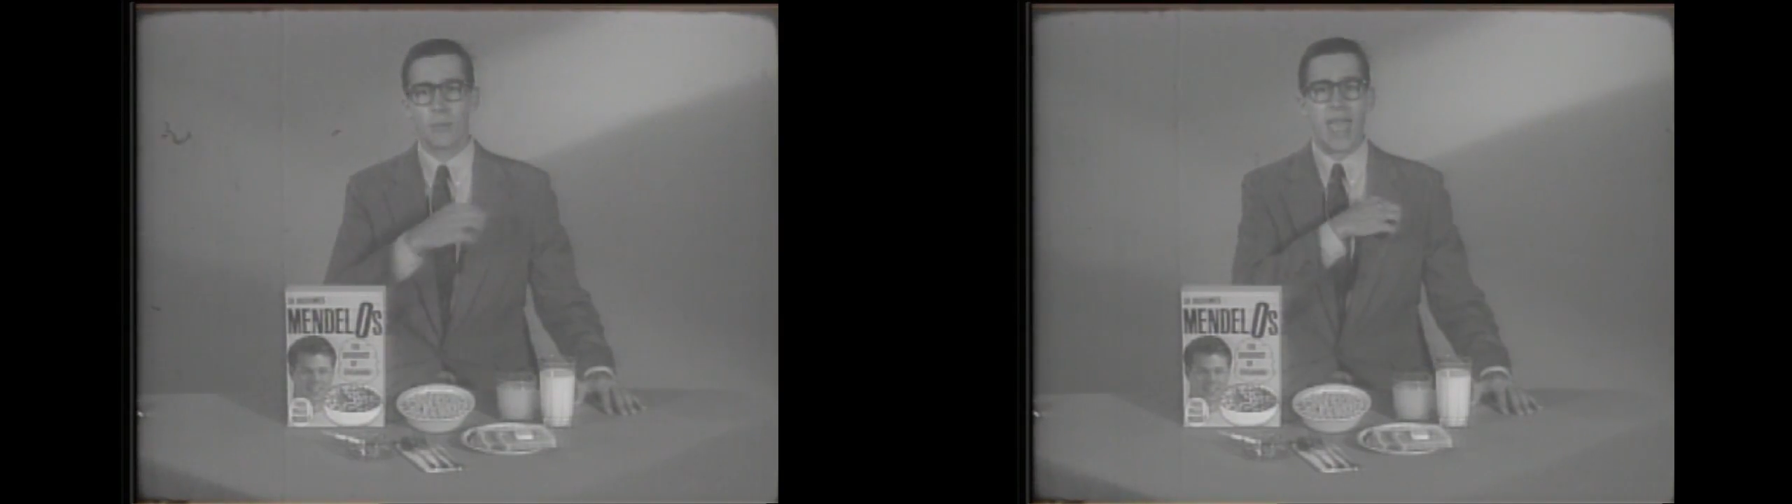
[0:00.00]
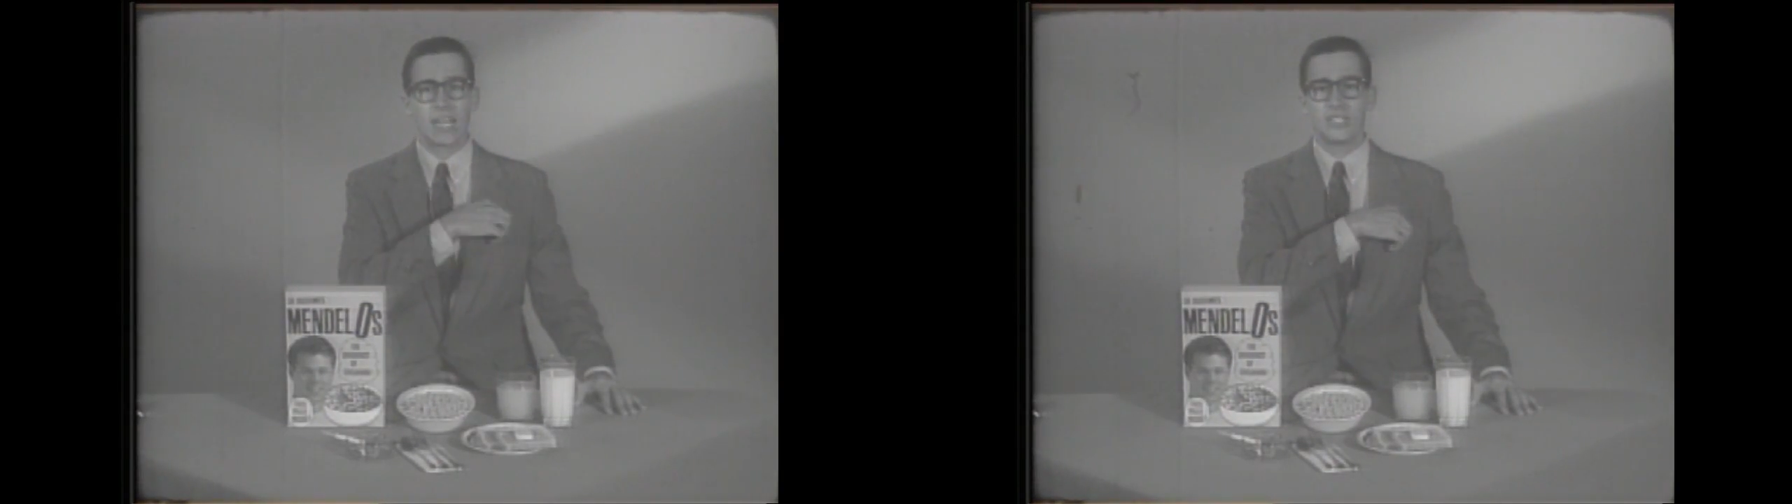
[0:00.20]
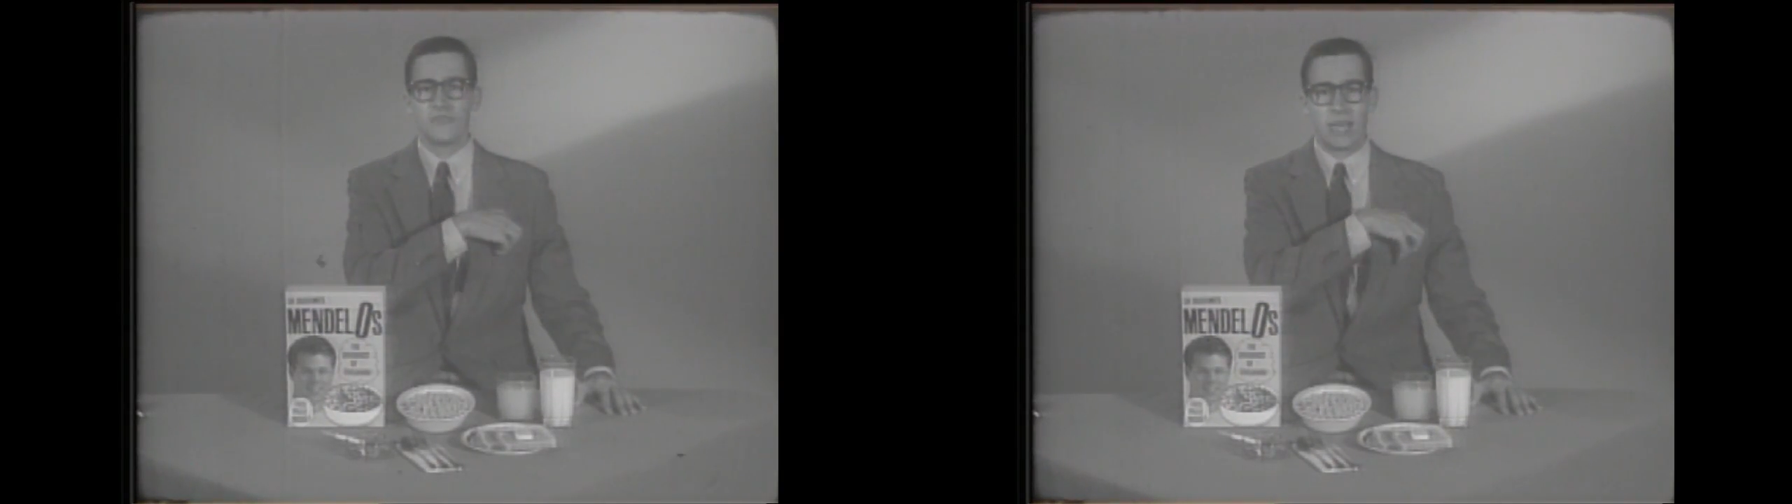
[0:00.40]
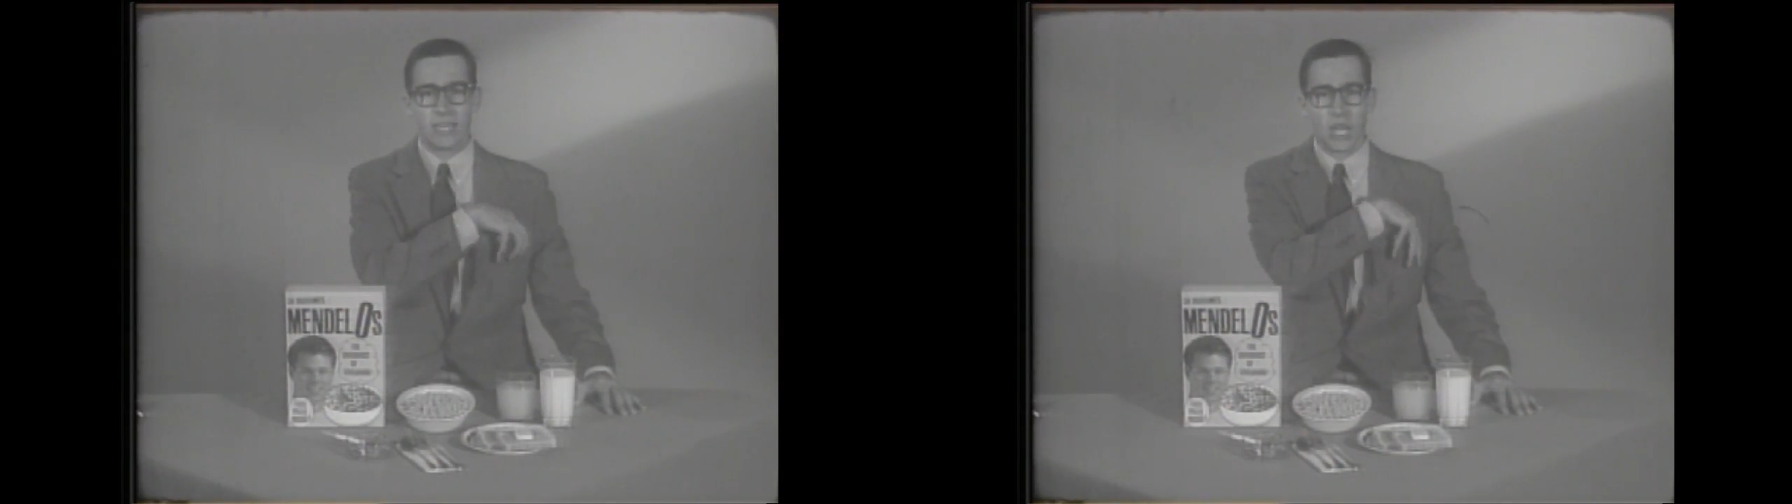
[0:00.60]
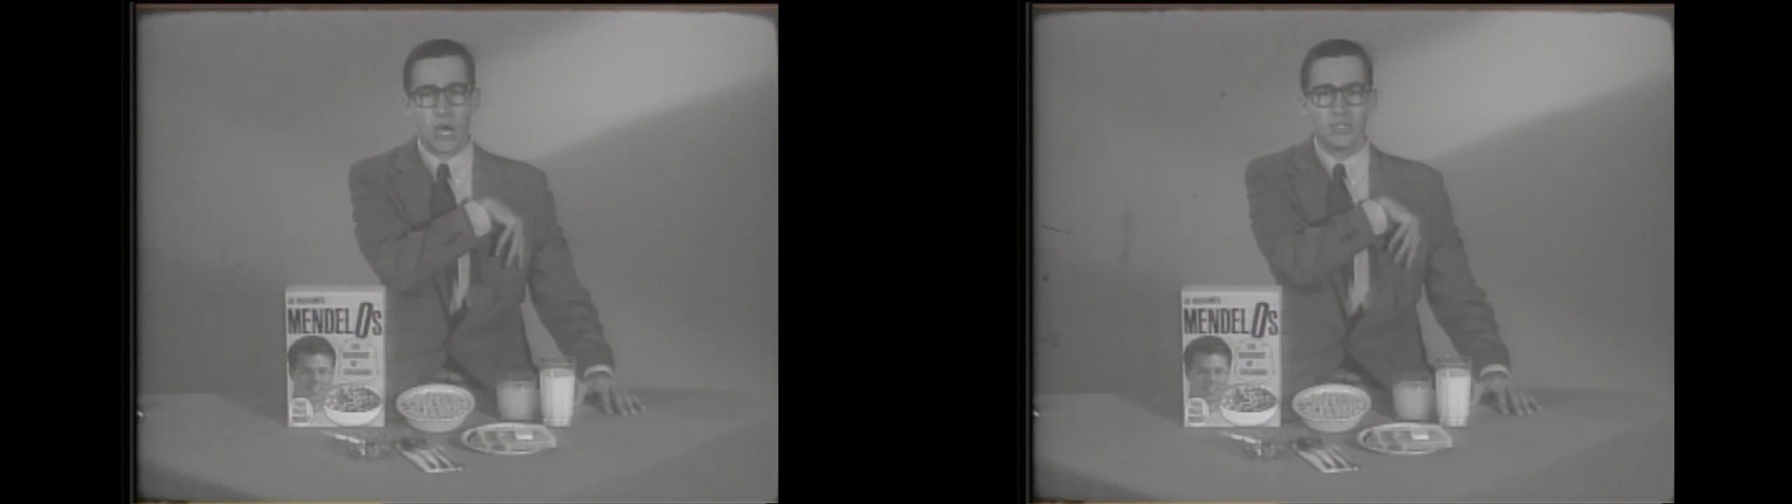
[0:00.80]
package of
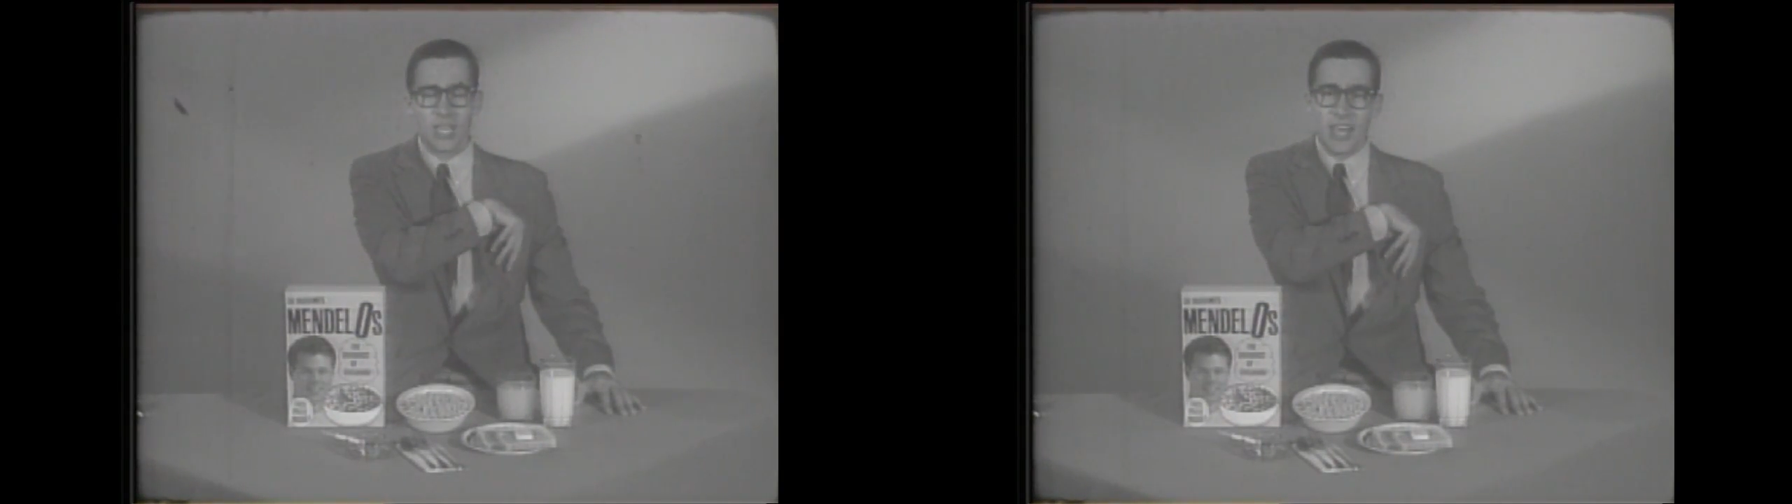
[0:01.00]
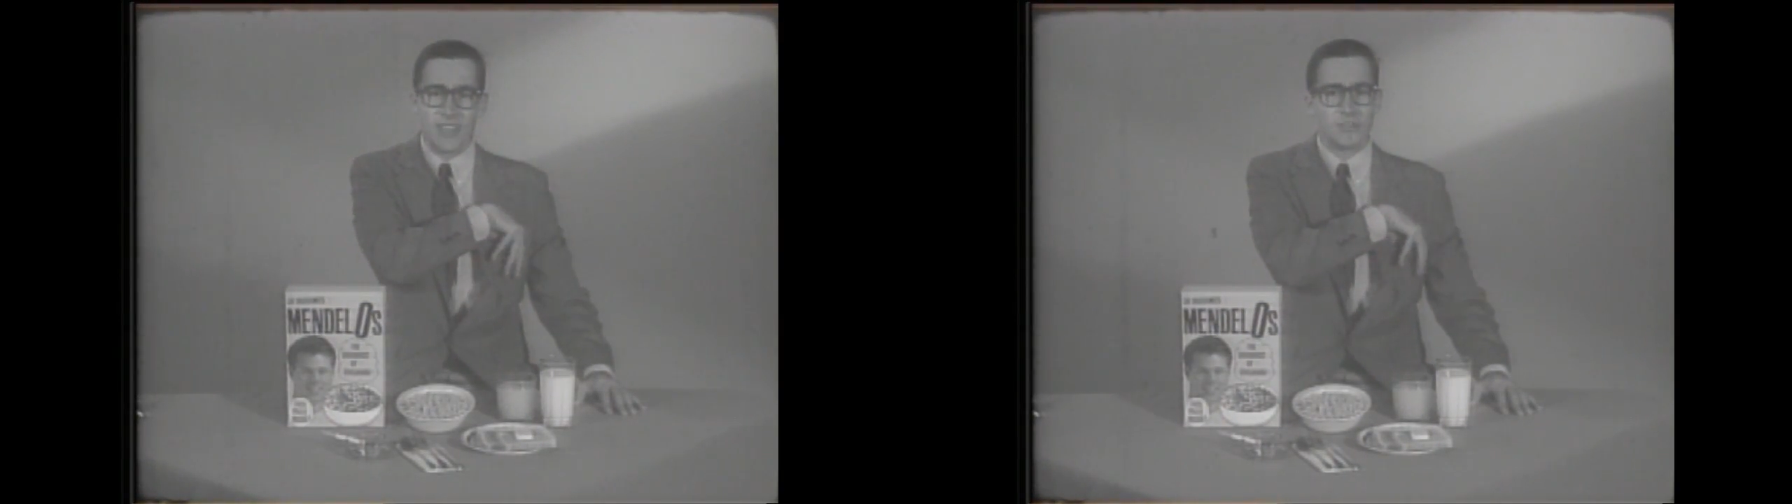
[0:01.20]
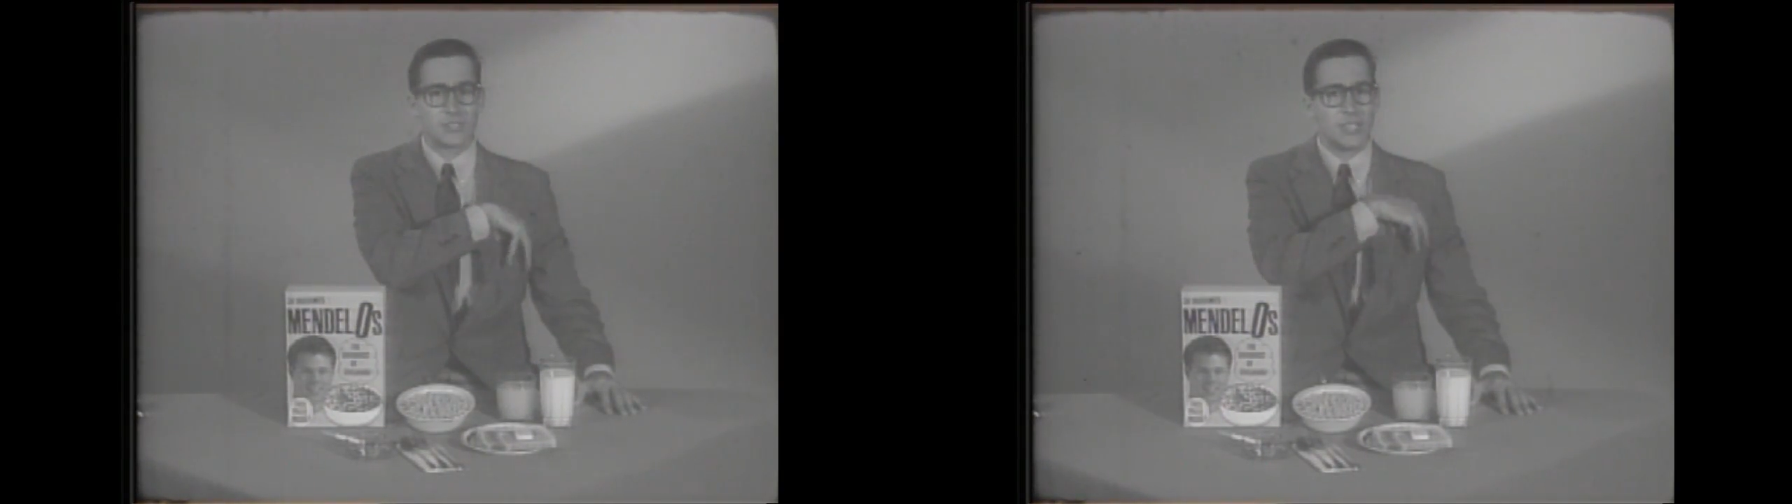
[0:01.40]
Mendelo's, there's a